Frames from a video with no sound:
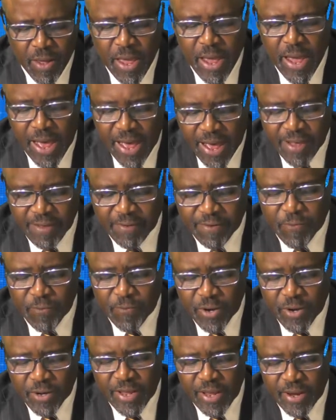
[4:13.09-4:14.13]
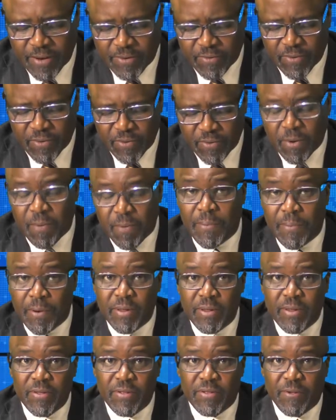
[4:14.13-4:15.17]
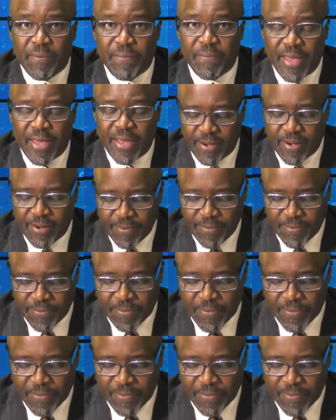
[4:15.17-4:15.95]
Asked what he understood Ubuntu to mean,